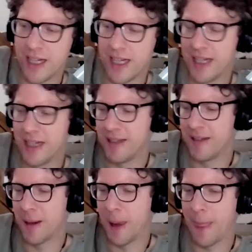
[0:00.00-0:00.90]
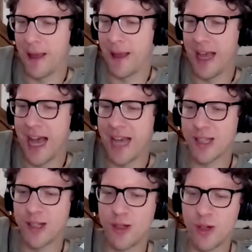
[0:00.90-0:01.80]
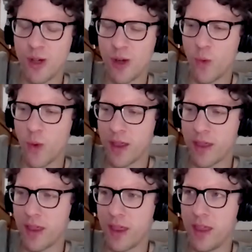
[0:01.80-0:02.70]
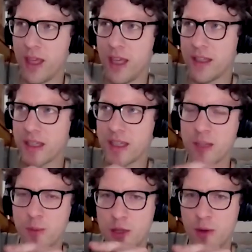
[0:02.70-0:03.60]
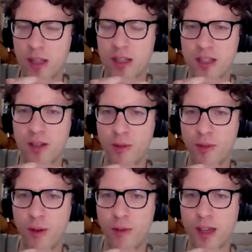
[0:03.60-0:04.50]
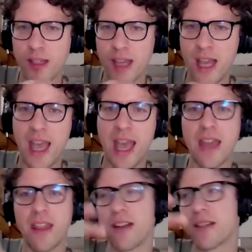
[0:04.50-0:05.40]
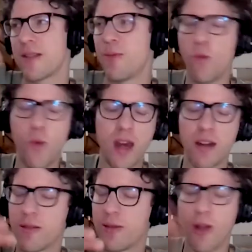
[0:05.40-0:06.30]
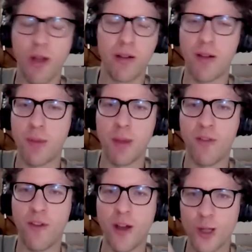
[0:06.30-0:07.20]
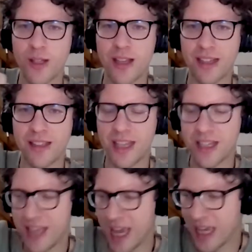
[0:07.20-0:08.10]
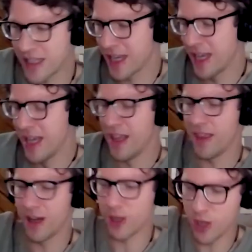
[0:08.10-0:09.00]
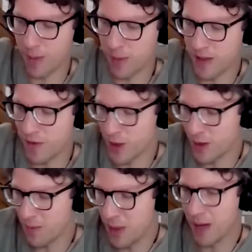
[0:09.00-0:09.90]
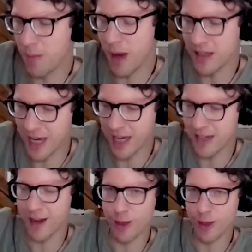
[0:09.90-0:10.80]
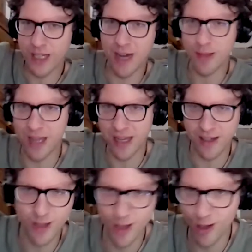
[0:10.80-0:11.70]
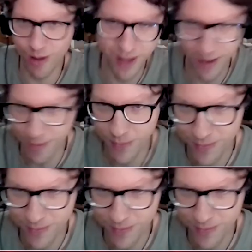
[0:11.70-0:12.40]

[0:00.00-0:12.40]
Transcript: has to do with the distance between these two foveas, and there's some weird logarithmic function that dictates their sharpest vision being maintained at all times as they circle their